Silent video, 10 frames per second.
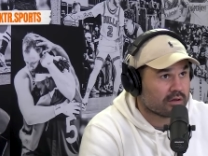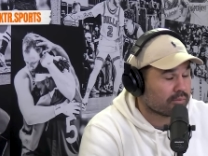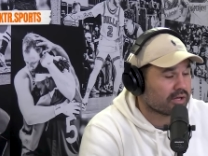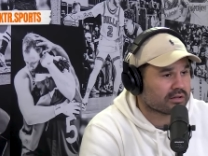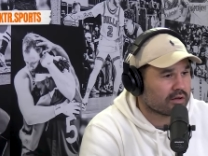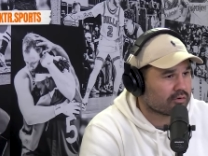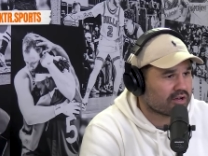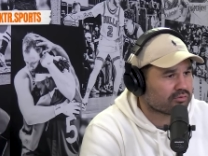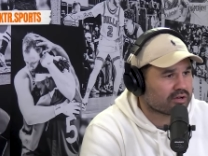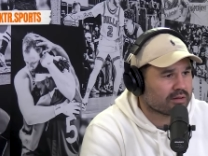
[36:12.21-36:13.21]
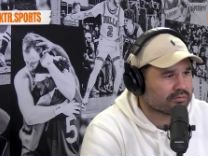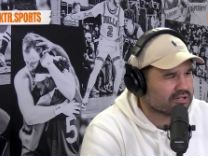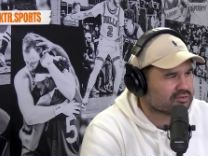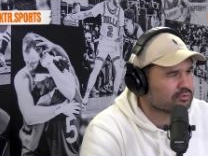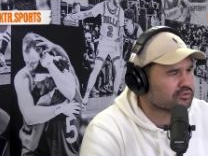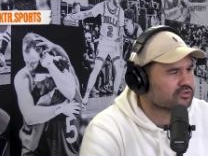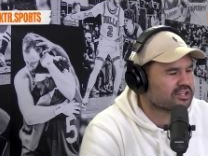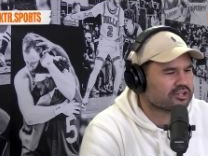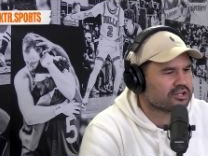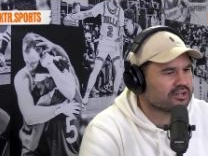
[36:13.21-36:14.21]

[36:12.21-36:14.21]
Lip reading: Played lower grades for a couple of years. It was just